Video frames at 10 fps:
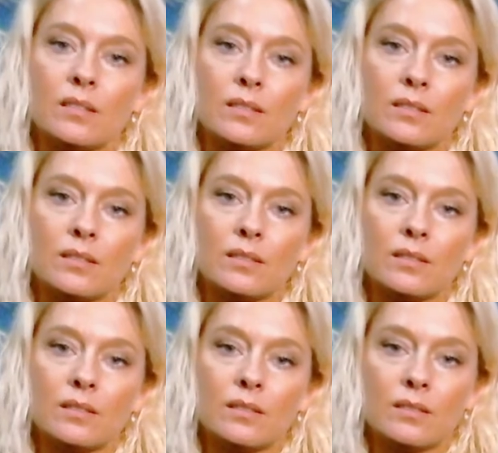
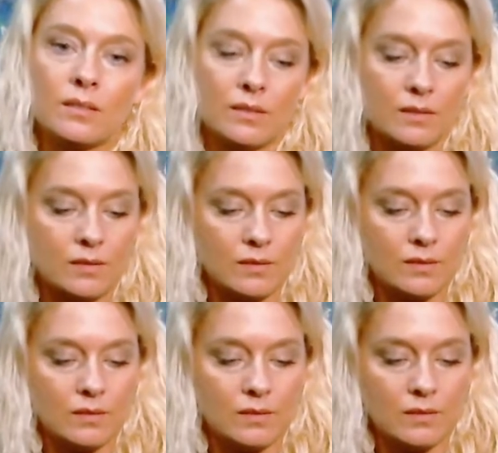
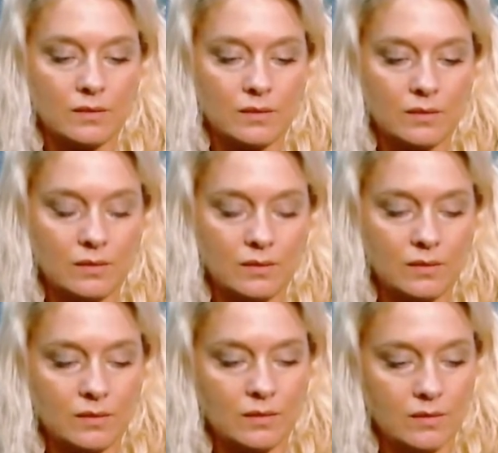
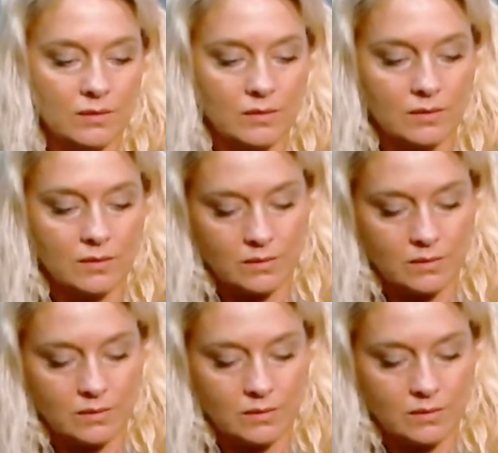(silence)